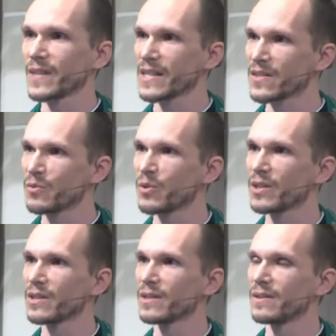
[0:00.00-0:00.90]
That's the
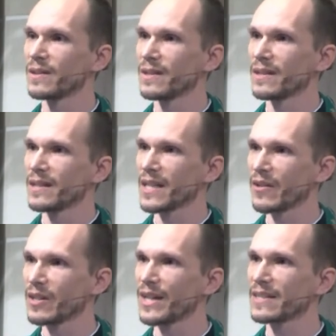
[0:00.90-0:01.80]
word that
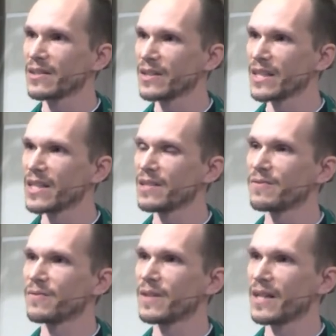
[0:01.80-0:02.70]
I would like to
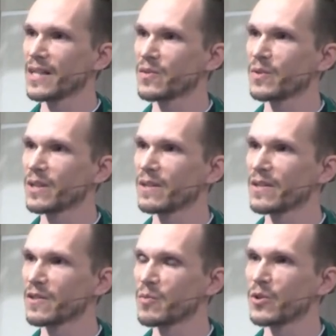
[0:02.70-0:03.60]
leave us with
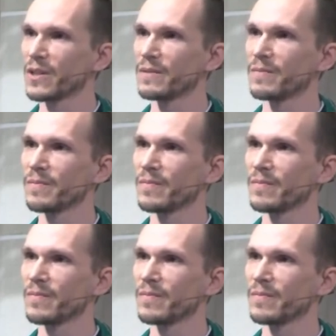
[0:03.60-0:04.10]
this morning.